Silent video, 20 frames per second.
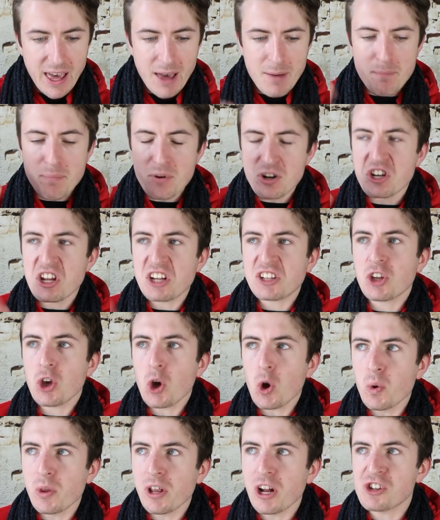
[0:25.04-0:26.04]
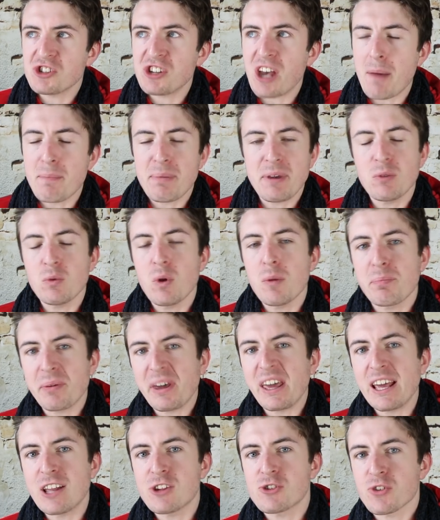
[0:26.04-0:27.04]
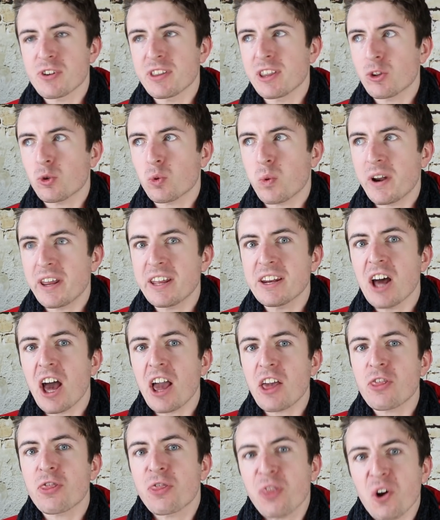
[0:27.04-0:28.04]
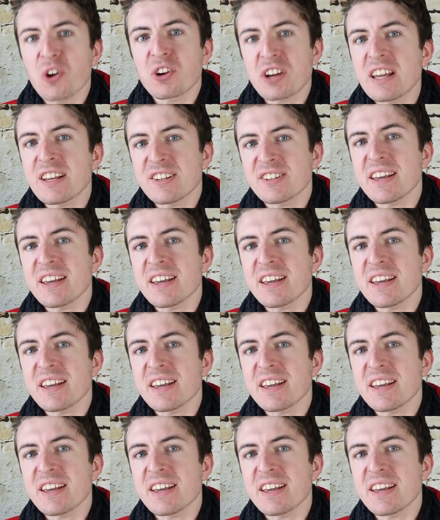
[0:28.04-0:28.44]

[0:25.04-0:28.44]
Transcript: and predict who their champion will be during the 29-30